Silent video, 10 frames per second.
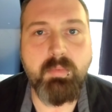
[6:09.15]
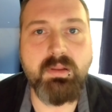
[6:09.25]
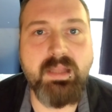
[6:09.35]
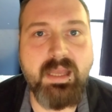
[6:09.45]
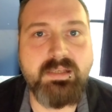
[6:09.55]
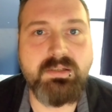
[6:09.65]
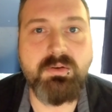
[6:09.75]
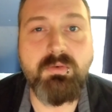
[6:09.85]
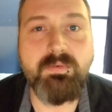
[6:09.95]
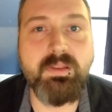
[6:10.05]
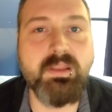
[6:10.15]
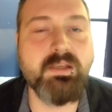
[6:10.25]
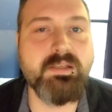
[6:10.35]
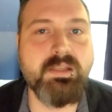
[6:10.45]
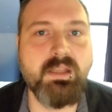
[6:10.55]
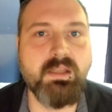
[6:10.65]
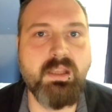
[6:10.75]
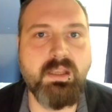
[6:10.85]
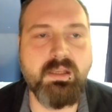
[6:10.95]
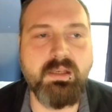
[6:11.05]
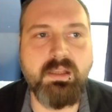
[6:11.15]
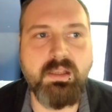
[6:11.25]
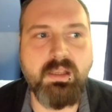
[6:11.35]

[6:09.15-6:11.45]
less goofy things they did.